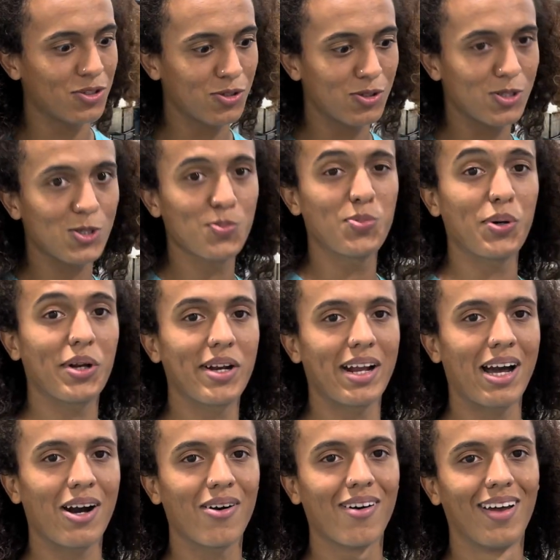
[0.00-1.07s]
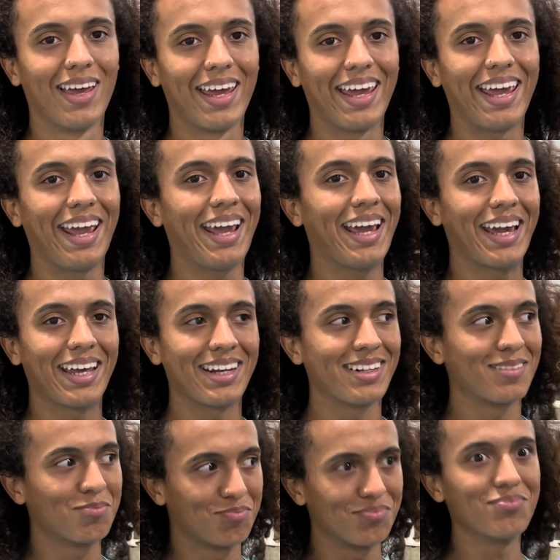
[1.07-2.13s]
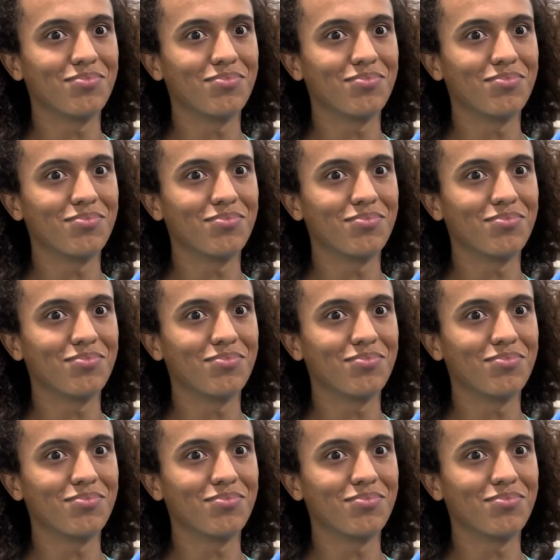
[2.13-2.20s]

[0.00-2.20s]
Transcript: You can just put it out, and